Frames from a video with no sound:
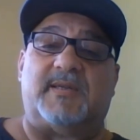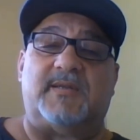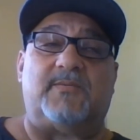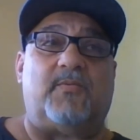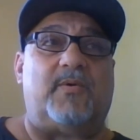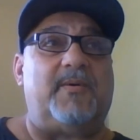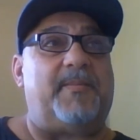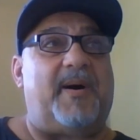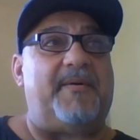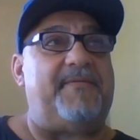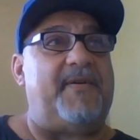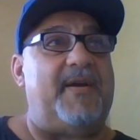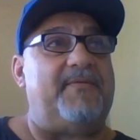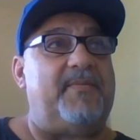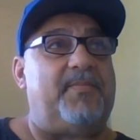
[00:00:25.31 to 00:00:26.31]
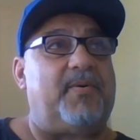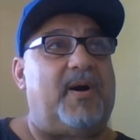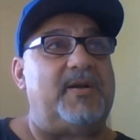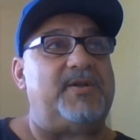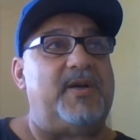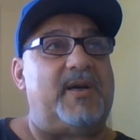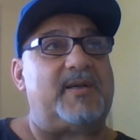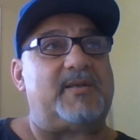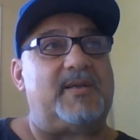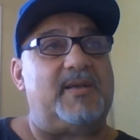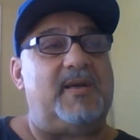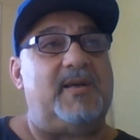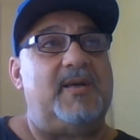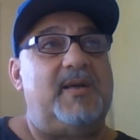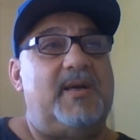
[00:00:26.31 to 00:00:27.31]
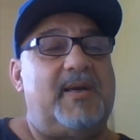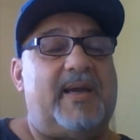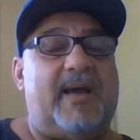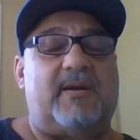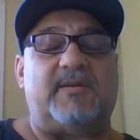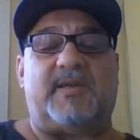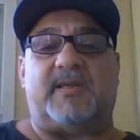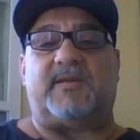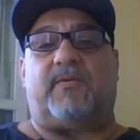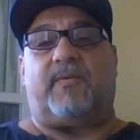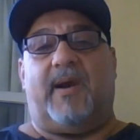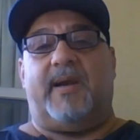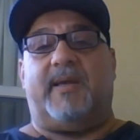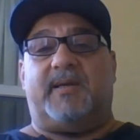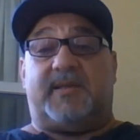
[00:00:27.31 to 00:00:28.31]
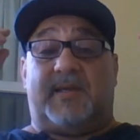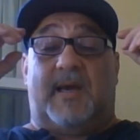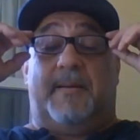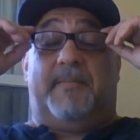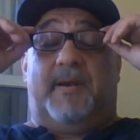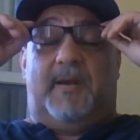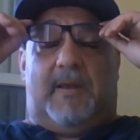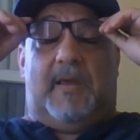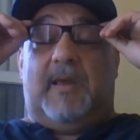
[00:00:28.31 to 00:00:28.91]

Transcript: It's one of my favorite projects. It counts as a writing assignment,